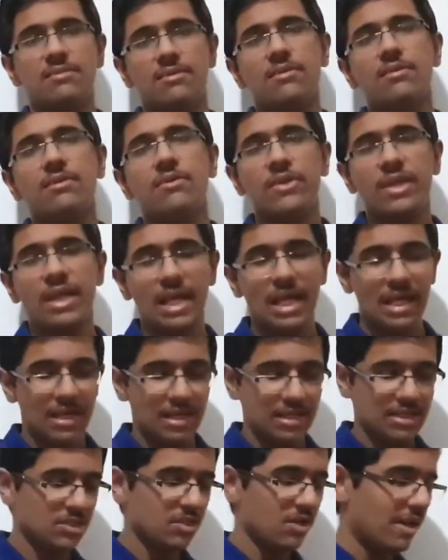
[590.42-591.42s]
Okay,
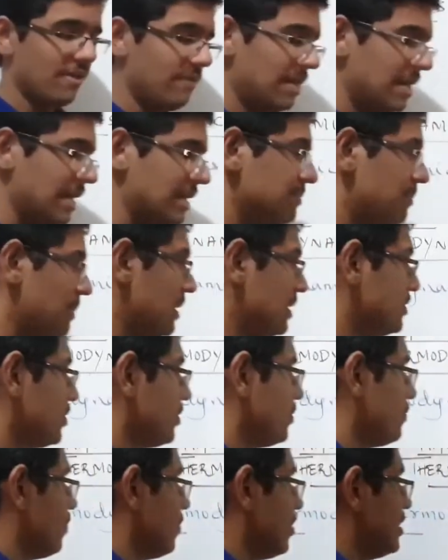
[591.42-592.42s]
so I will explain to
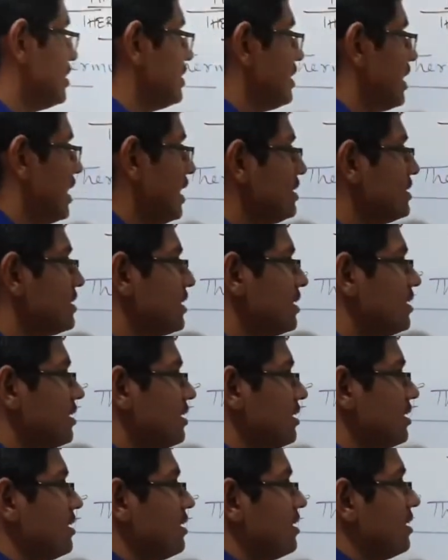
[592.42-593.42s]
you what is that.
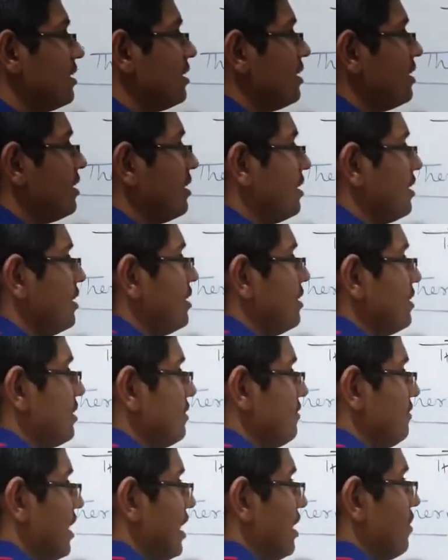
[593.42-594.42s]

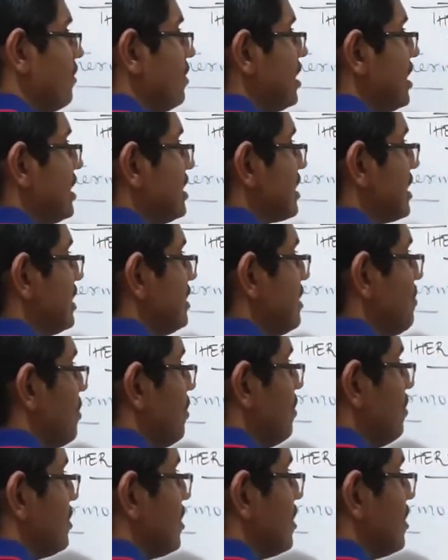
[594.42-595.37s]
We are going to discuss about